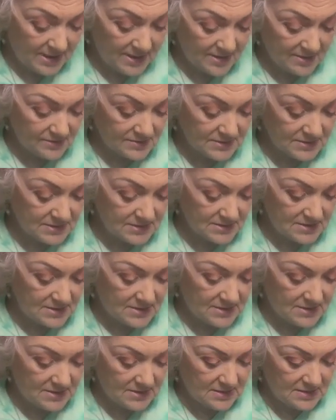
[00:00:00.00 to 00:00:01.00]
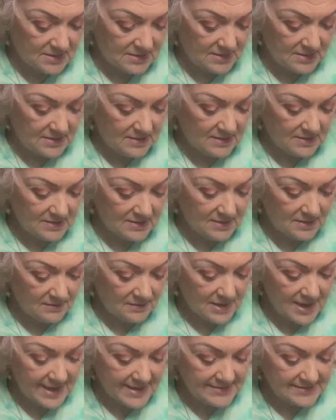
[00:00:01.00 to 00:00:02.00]
pounded
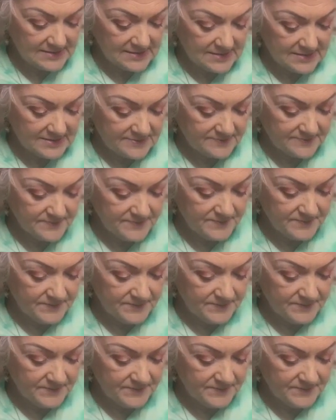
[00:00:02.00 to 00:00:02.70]
last night.